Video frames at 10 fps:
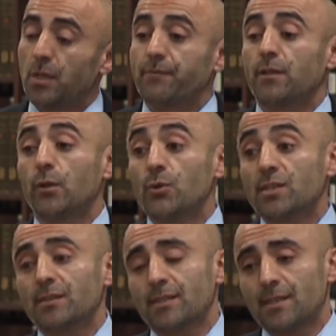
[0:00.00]
But if it
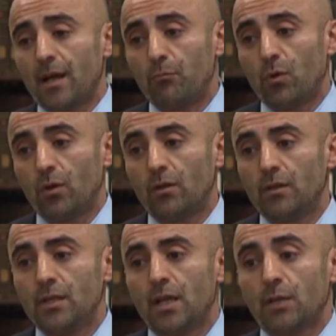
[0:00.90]
loses Istanbul,
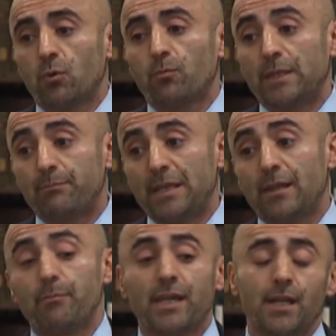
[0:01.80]
it will be
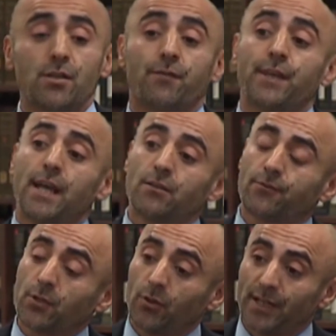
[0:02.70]
the beginning of the end
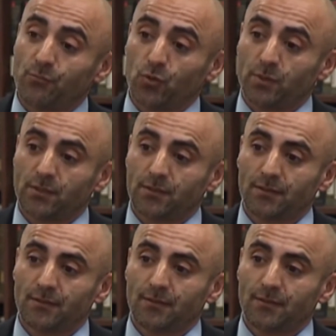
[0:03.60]
of the Gulen movement.